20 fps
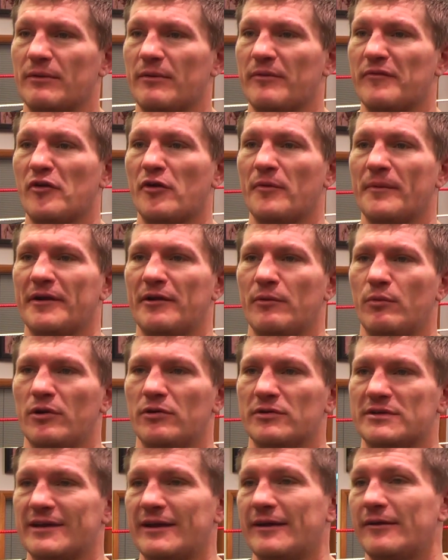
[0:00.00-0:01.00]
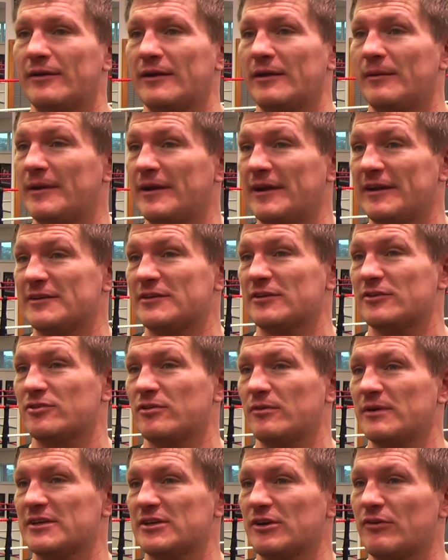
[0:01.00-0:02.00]
We've got him in a world title eliminator,
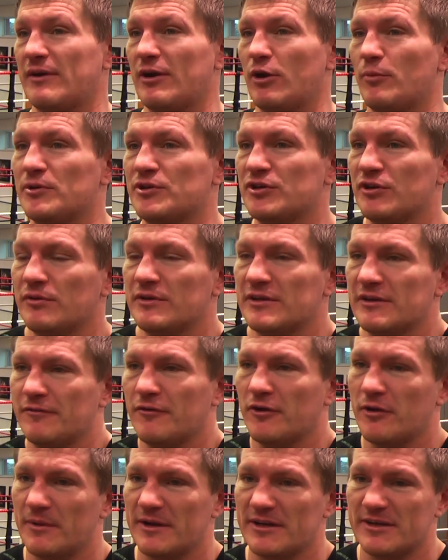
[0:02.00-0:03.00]
so it's a great opportunity for him.